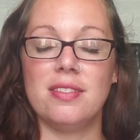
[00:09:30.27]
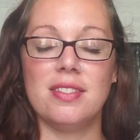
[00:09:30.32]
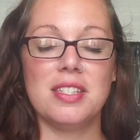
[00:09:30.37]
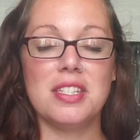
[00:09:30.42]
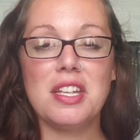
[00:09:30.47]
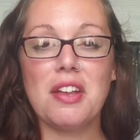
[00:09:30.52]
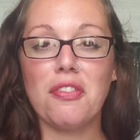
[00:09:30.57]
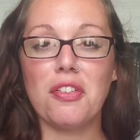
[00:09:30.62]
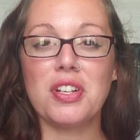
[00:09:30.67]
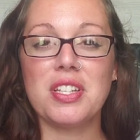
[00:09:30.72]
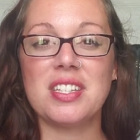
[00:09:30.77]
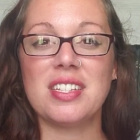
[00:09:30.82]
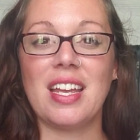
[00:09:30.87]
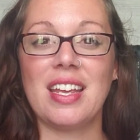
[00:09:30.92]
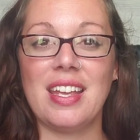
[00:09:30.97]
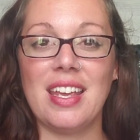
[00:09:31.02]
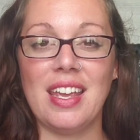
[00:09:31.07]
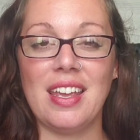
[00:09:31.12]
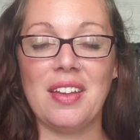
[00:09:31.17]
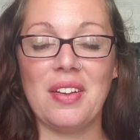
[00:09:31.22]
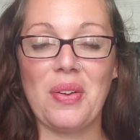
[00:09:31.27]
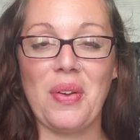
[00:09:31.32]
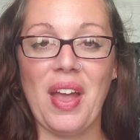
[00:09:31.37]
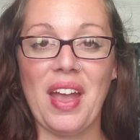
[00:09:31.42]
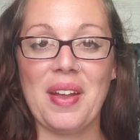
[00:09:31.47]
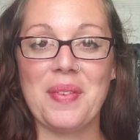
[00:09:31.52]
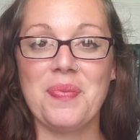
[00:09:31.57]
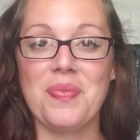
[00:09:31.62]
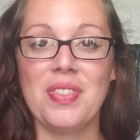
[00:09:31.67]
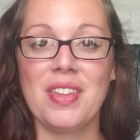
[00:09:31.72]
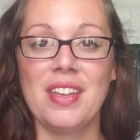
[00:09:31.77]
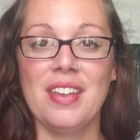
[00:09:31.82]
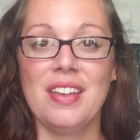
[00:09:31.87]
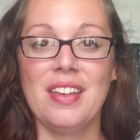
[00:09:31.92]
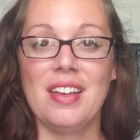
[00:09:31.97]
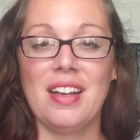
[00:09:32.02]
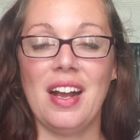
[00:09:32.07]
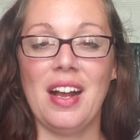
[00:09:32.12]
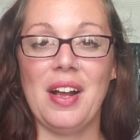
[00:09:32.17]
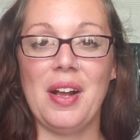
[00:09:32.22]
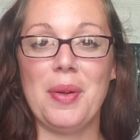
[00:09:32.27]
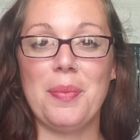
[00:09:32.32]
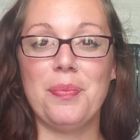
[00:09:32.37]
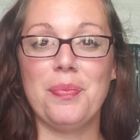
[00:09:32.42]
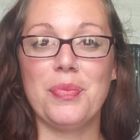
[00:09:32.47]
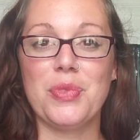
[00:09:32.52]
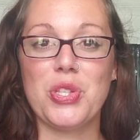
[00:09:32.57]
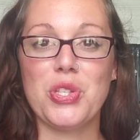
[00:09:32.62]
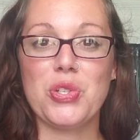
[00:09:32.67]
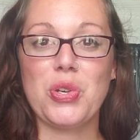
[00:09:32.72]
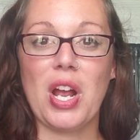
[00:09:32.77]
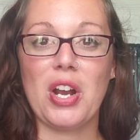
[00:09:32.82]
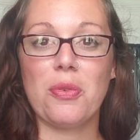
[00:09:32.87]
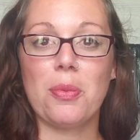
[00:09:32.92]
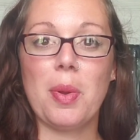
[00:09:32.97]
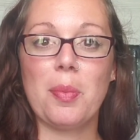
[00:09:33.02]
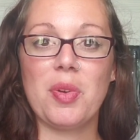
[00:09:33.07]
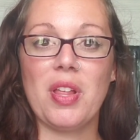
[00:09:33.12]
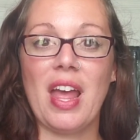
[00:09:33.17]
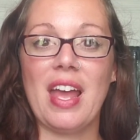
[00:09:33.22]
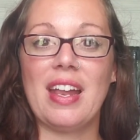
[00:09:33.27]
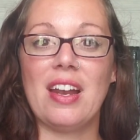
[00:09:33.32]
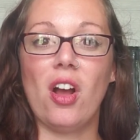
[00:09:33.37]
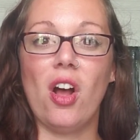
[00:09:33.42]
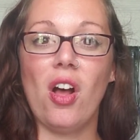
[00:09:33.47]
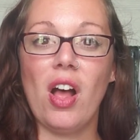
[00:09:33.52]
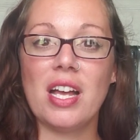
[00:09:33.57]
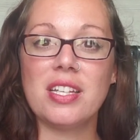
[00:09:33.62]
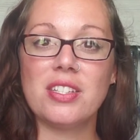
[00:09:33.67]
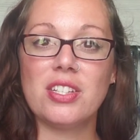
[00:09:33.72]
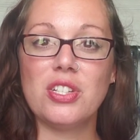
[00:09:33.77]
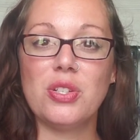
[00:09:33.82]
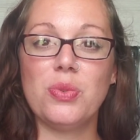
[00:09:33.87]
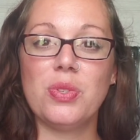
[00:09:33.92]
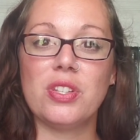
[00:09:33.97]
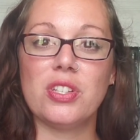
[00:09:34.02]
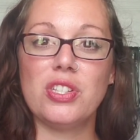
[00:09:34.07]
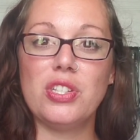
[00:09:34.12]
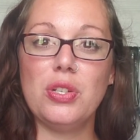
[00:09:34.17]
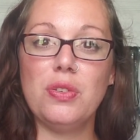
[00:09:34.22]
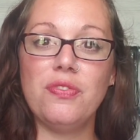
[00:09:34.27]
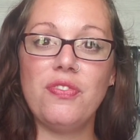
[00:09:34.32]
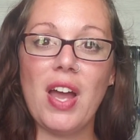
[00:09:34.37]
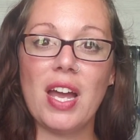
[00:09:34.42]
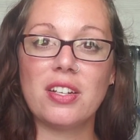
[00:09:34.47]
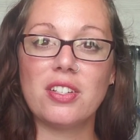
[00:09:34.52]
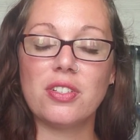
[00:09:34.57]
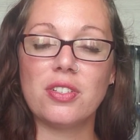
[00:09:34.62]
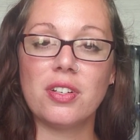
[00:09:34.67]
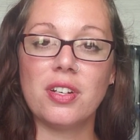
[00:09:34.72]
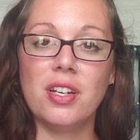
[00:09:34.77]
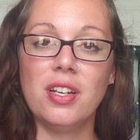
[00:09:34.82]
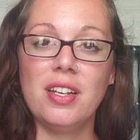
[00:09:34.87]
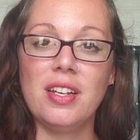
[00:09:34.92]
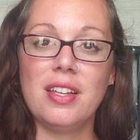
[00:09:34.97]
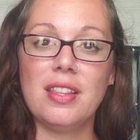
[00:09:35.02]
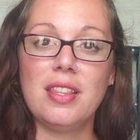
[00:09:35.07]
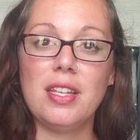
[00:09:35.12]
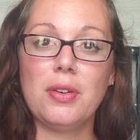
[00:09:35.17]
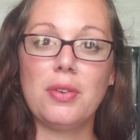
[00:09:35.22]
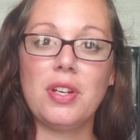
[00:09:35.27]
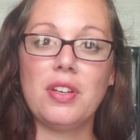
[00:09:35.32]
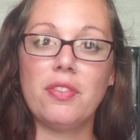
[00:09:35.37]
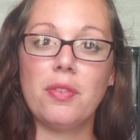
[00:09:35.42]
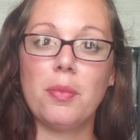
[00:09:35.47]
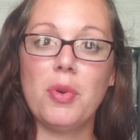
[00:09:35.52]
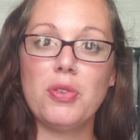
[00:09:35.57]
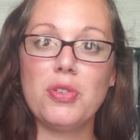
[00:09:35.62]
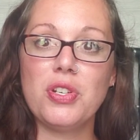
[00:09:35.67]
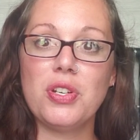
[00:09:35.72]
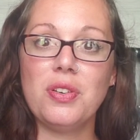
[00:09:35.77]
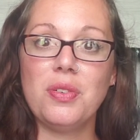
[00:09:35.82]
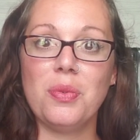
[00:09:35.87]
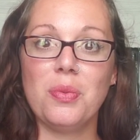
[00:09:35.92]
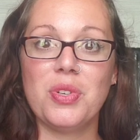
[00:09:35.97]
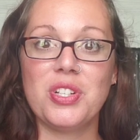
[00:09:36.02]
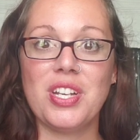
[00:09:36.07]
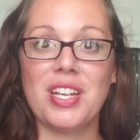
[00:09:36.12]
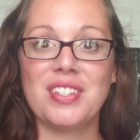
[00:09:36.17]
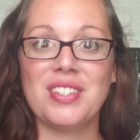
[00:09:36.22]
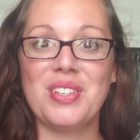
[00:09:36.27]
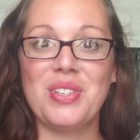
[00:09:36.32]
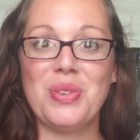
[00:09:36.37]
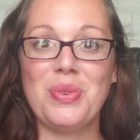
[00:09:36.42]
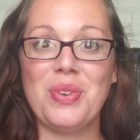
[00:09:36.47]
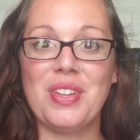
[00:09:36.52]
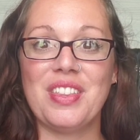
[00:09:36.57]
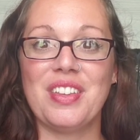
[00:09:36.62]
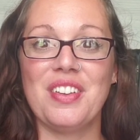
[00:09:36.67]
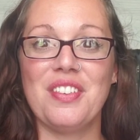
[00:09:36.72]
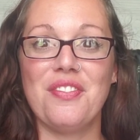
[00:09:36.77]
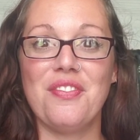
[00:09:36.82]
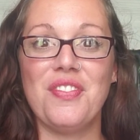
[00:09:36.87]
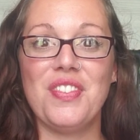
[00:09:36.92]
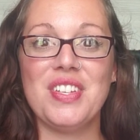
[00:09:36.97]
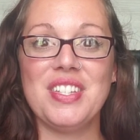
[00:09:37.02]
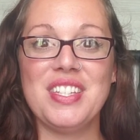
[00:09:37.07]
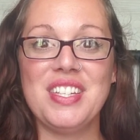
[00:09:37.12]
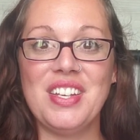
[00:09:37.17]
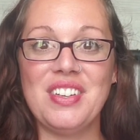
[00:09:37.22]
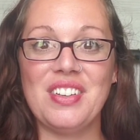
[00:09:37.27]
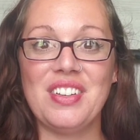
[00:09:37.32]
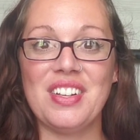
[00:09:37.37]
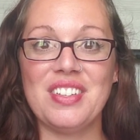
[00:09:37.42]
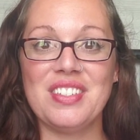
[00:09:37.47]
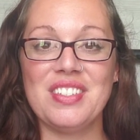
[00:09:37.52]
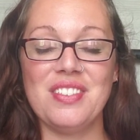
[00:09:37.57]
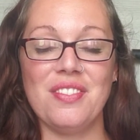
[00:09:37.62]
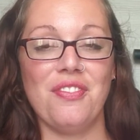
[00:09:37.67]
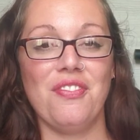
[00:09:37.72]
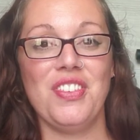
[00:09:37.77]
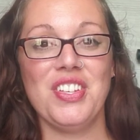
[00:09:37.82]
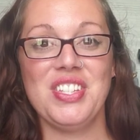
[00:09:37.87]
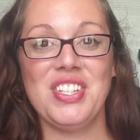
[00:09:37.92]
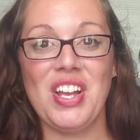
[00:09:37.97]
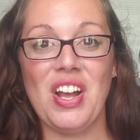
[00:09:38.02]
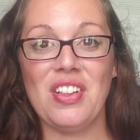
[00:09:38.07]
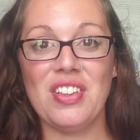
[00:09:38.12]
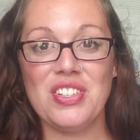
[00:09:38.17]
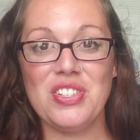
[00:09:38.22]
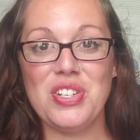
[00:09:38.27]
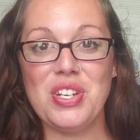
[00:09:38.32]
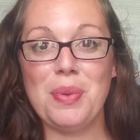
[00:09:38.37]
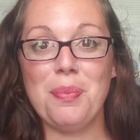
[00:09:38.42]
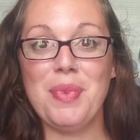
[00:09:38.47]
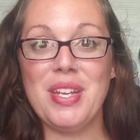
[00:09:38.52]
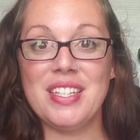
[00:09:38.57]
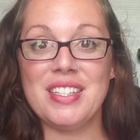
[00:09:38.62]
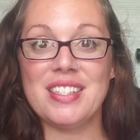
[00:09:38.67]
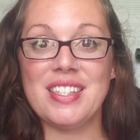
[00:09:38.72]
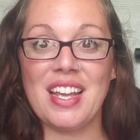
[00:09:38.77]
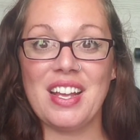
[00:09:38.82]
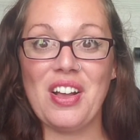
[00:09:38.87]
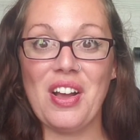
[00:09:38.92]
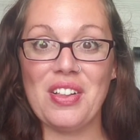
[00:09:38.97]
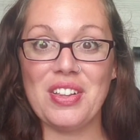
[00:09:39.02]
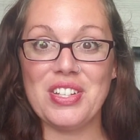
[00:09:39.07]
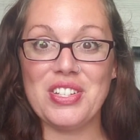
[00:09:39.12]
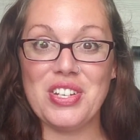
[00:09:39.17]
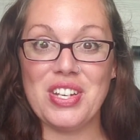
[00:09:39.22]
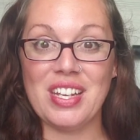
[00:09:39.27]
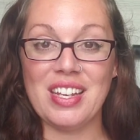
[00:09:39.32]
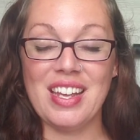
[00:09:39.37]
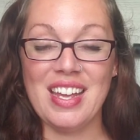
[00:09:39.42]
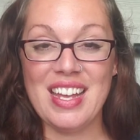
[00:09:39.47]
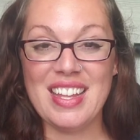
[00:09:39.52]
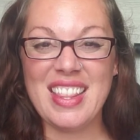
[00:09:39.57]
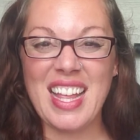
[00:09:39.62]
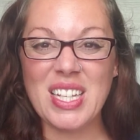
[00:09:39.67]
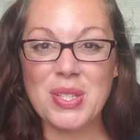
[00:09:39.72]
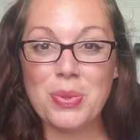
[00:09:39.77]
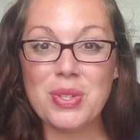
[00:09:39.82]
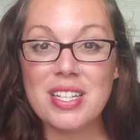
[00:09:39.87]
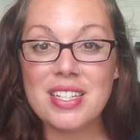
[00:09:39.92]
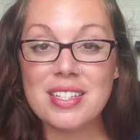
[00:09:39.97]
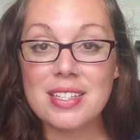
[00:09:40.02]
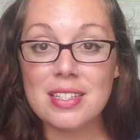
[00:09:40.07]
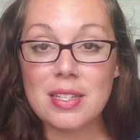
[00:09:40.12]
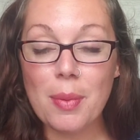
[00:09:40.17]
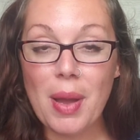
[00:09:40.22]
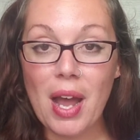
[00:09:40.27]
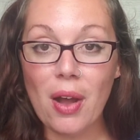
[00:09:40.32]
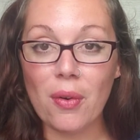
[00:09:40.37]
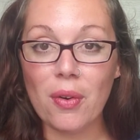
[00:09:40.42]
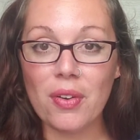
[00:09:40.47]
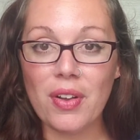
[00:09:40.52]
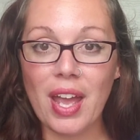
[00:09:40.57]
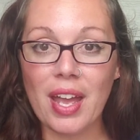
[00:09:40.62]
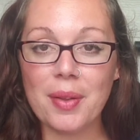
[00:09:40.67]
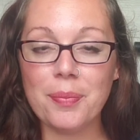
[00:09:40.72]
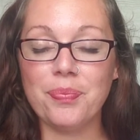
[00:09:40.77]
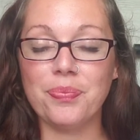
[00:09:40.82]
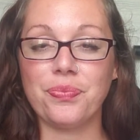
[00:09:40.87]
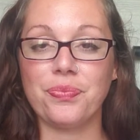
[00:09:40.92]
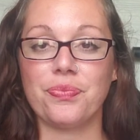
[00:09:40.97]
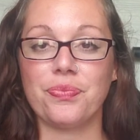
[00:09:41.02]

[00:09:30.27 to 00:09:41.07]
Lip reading: different psyche. Okay. Try to remember that it all has to do with the 2-factor theory of emotion, which has to do with physiology meets psychology. That's what this is about. Okay.